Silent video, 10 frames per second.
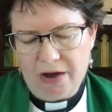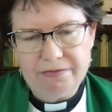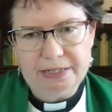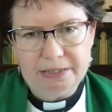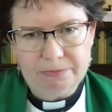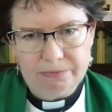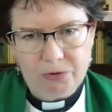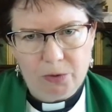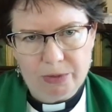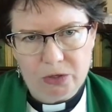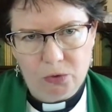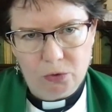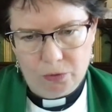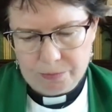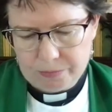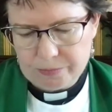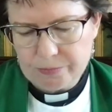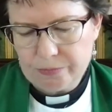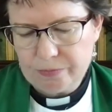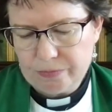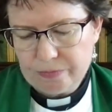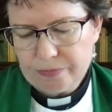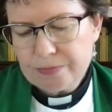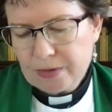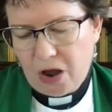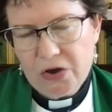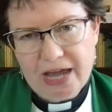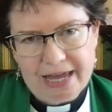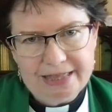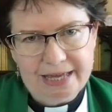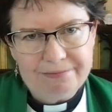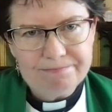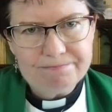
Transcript: under Roman law. Okay, then,